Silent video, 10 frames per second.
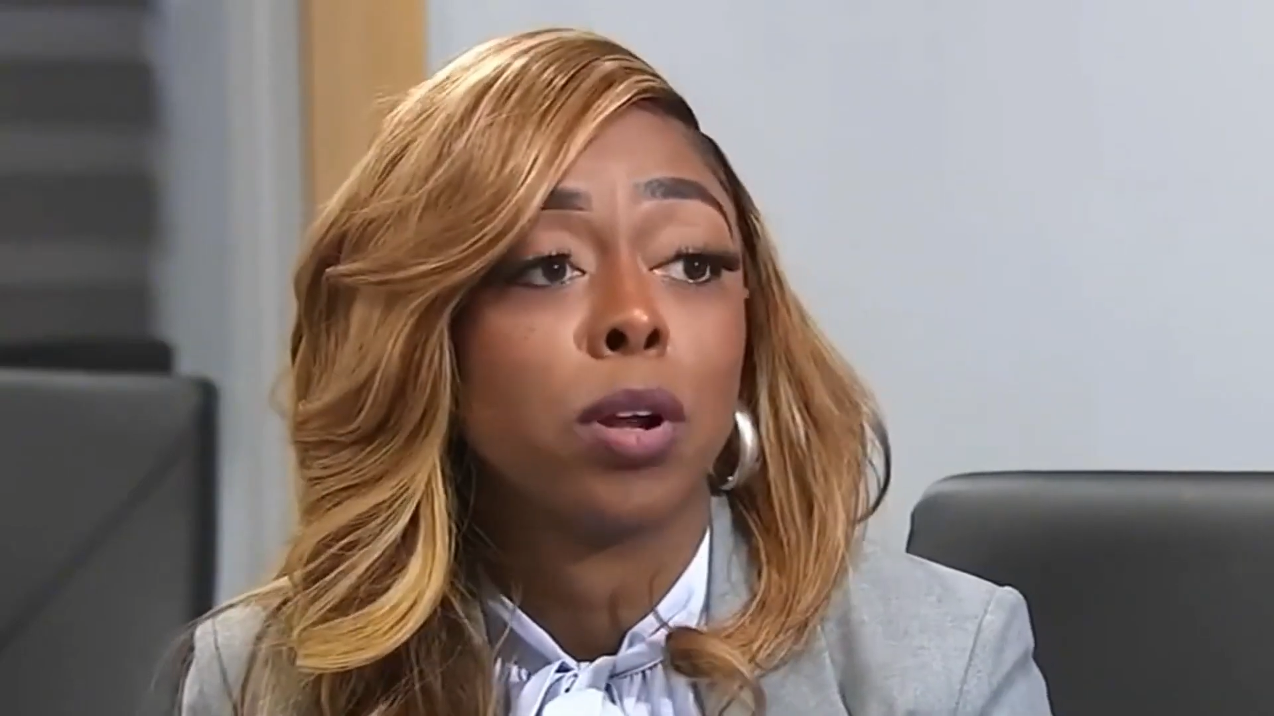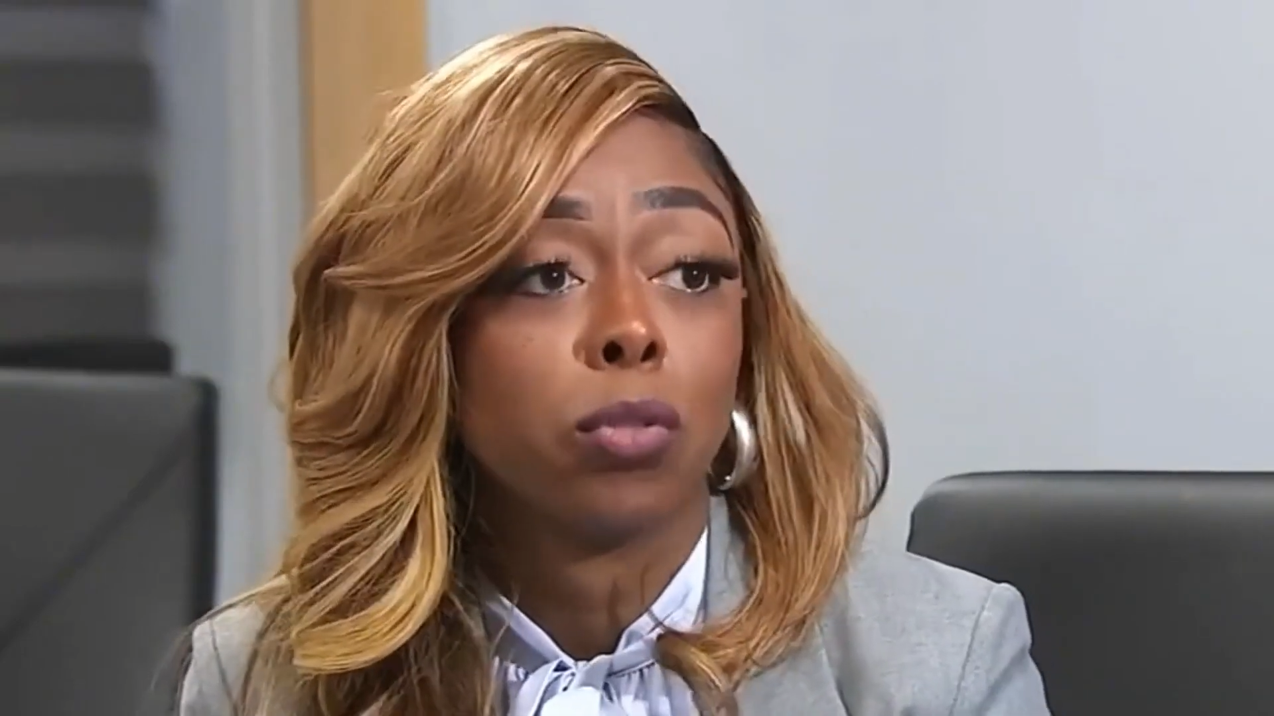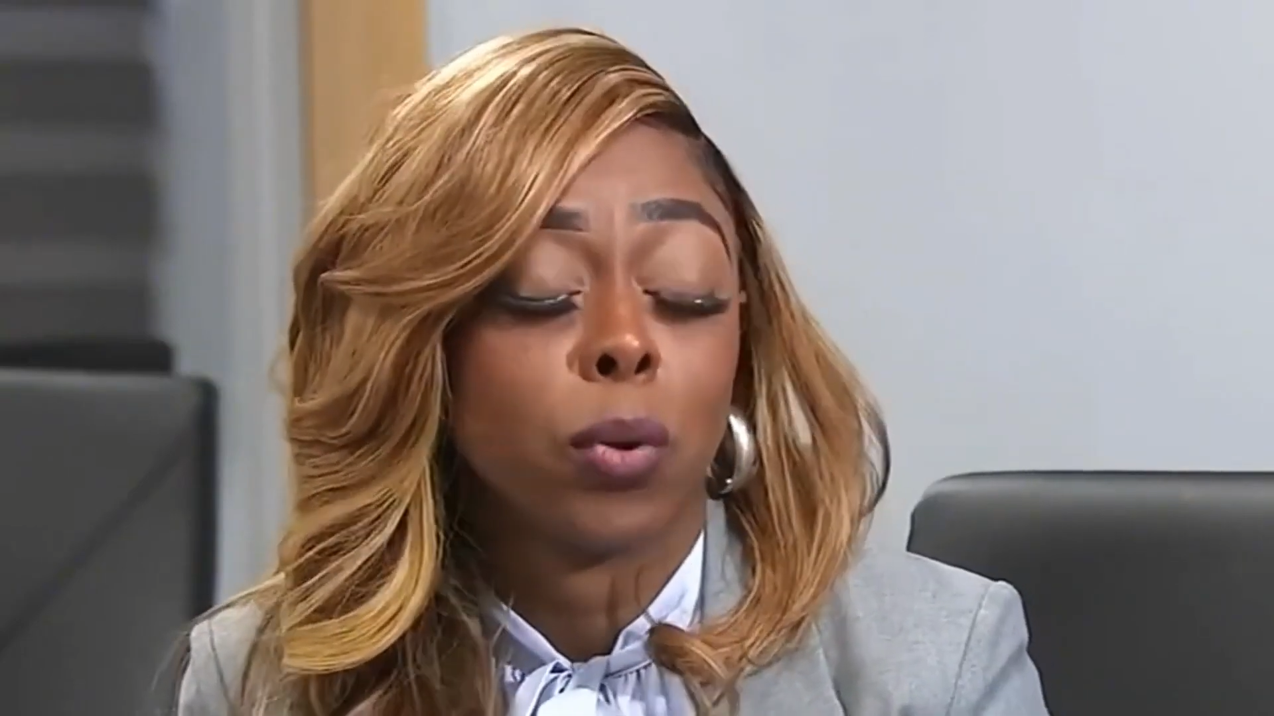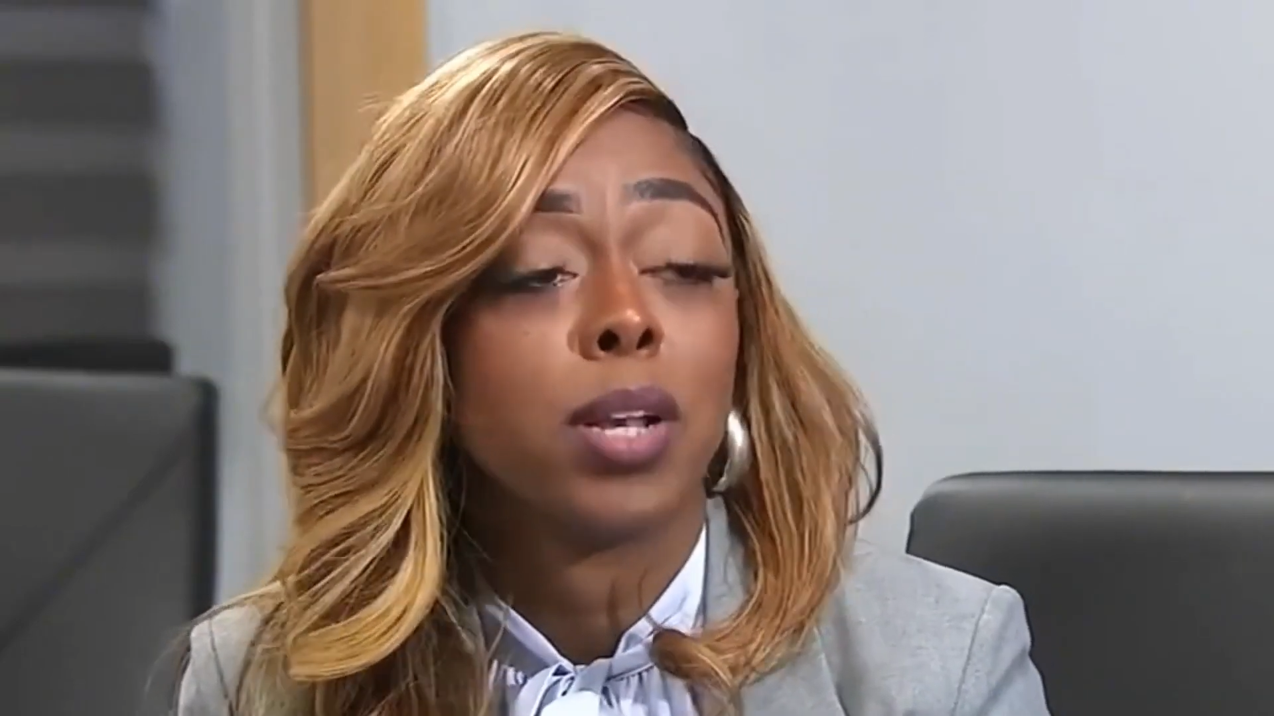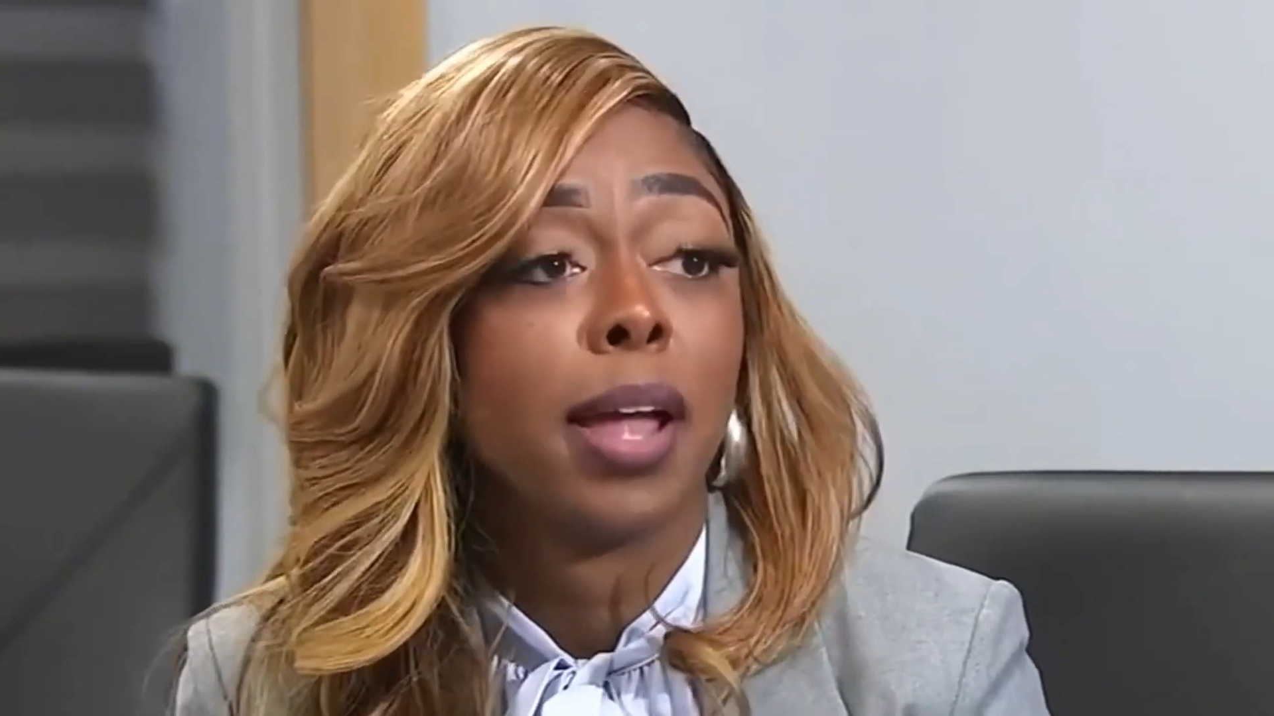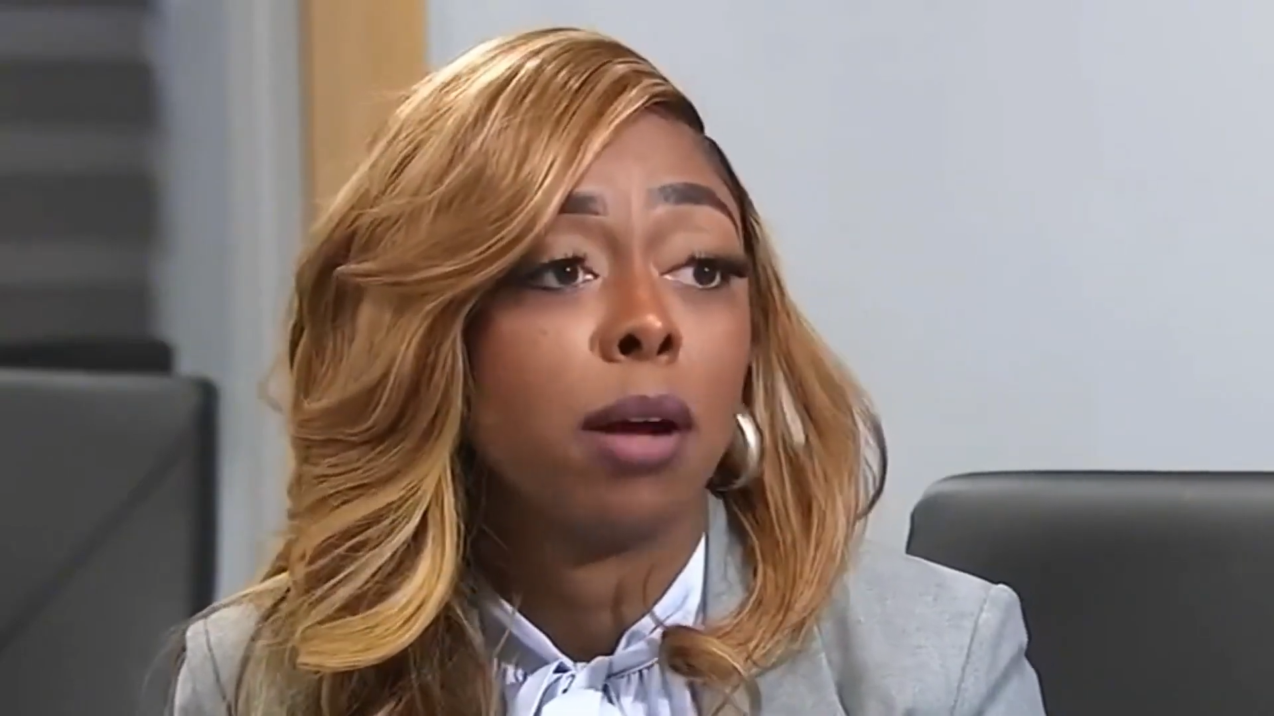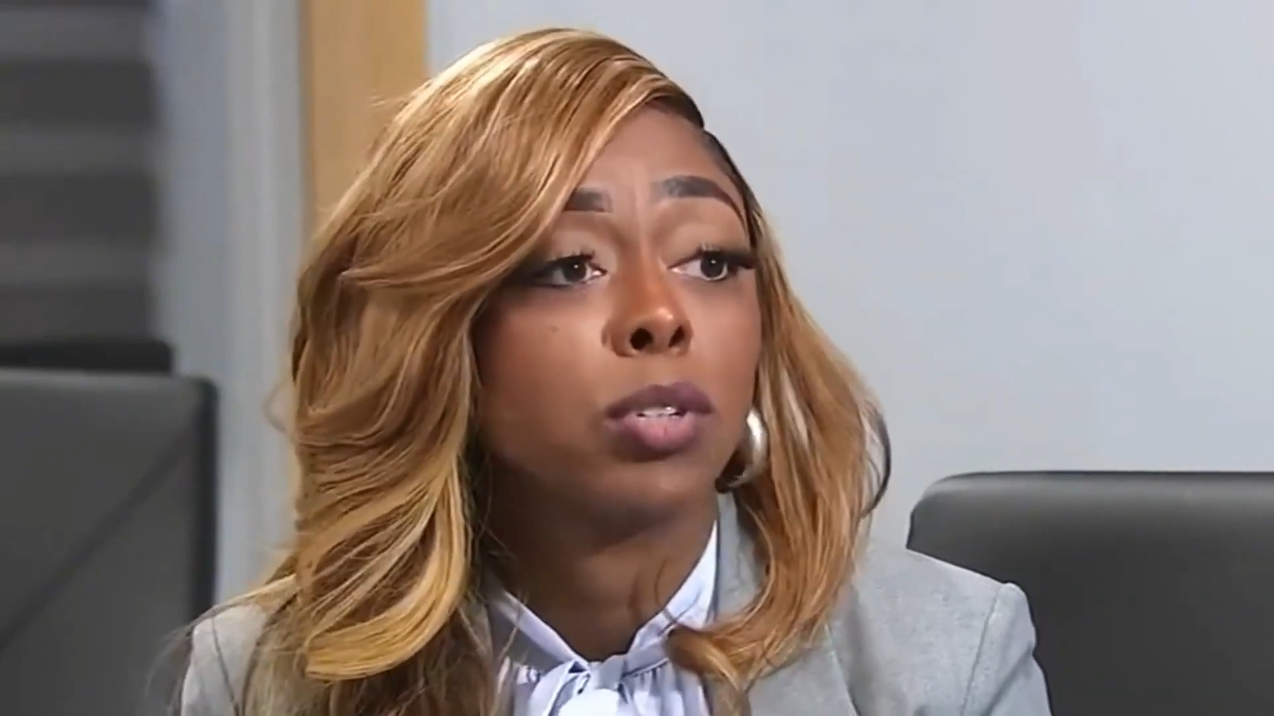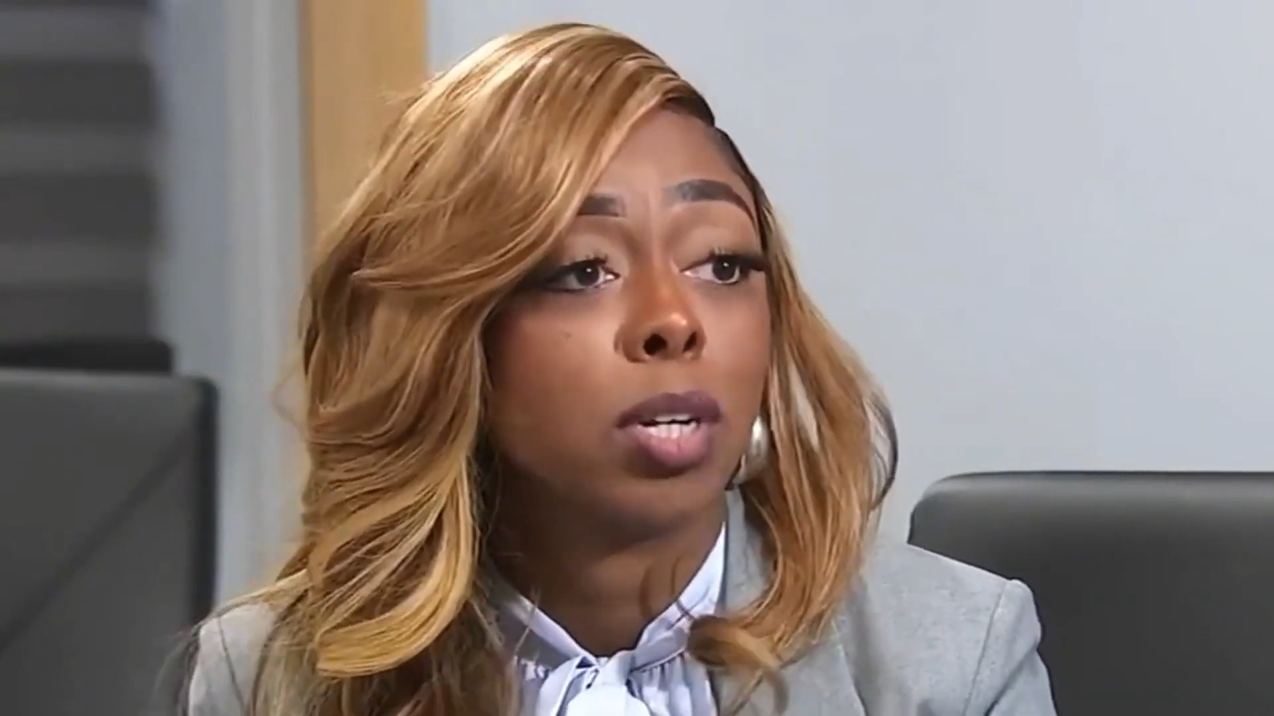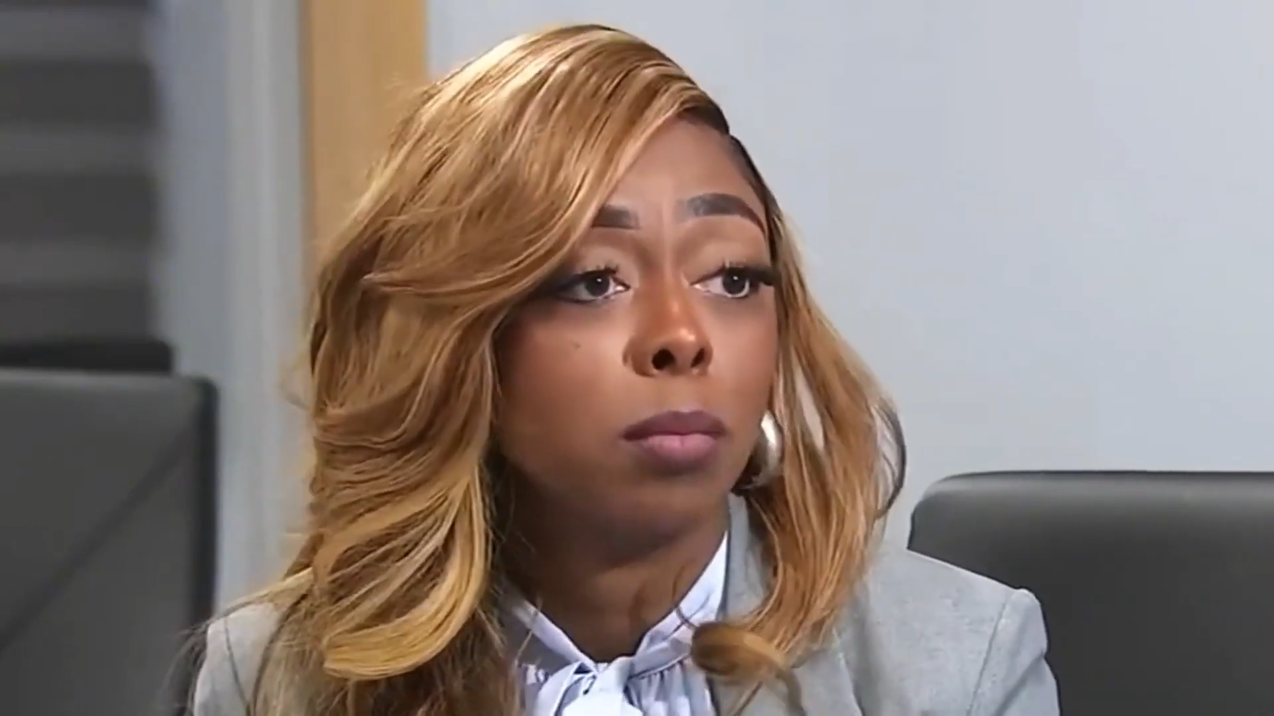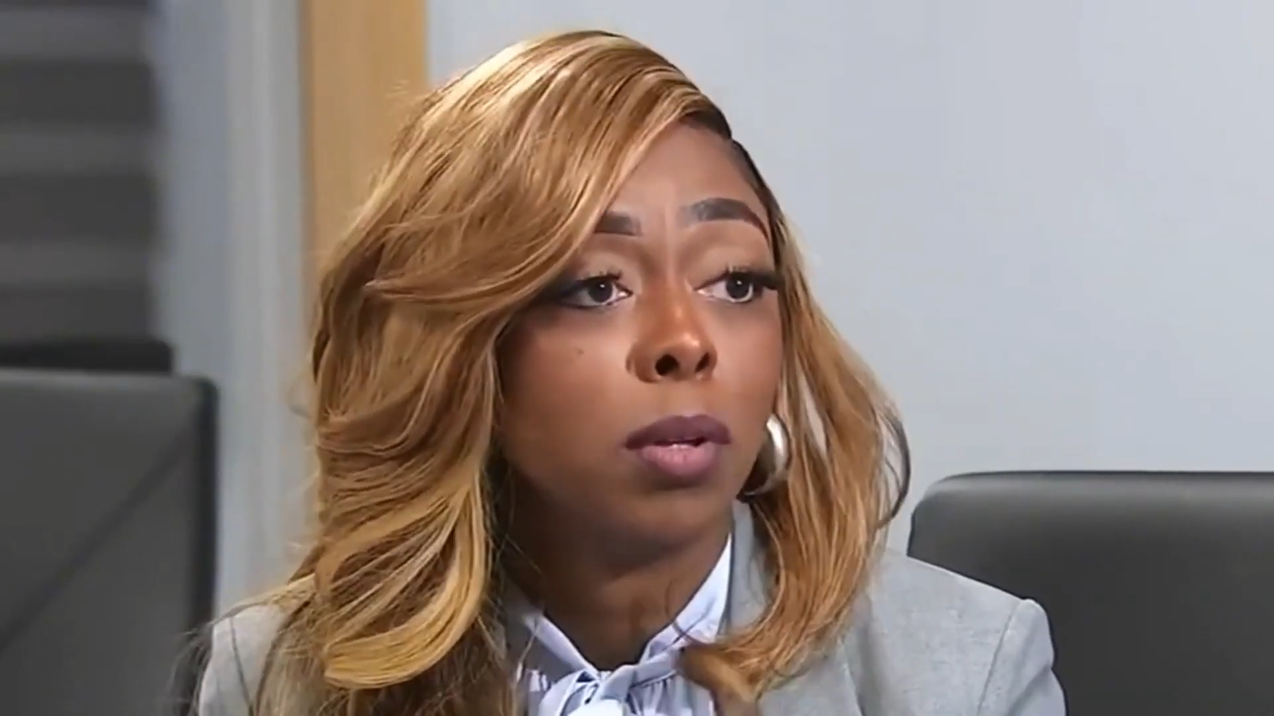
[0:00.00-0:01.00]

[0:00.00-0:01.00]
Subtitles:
like he's stuck in